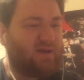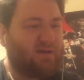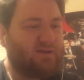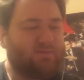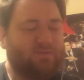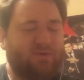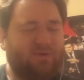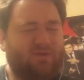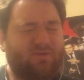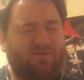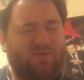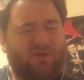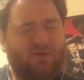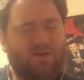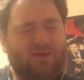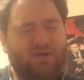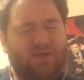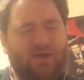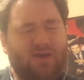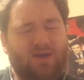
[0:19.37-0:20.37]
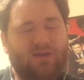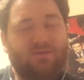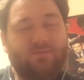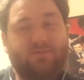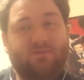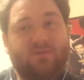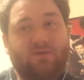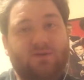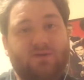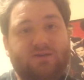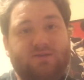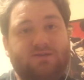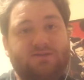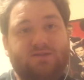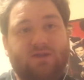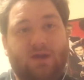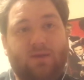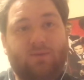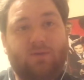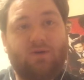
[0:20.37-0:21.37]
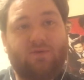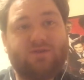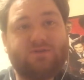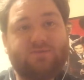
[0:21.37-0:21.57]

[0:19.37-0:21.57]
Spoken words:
it's been a lovely holiday, nice time off.